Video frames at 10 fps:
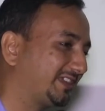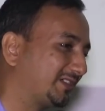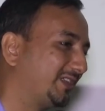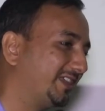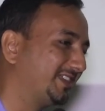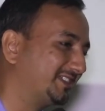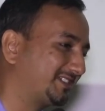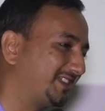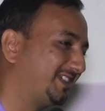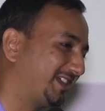it has already
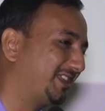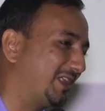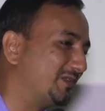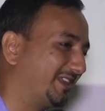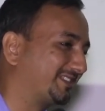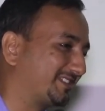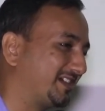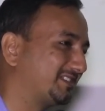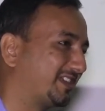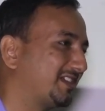descended and now it has
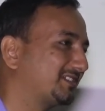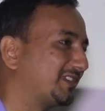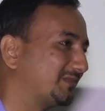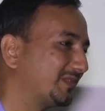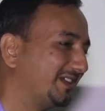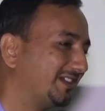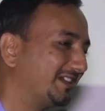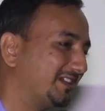risen up.